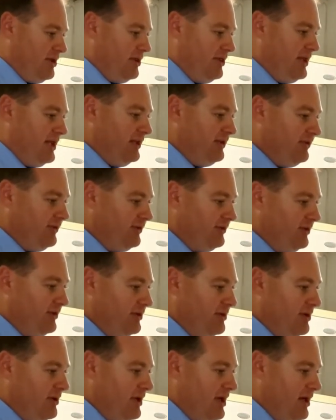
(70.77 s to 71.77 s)
This
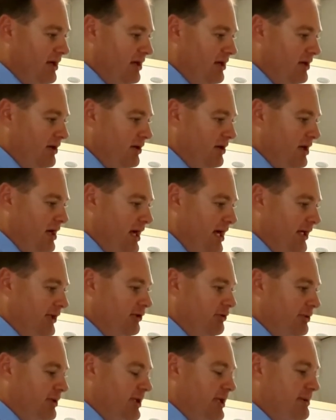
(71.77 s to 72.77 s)

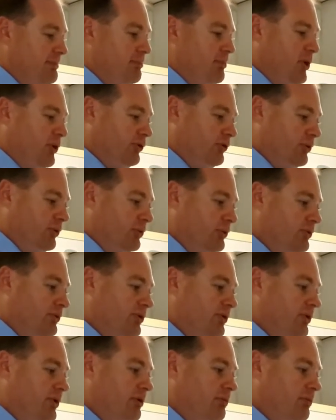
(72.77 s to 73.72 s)
accurately models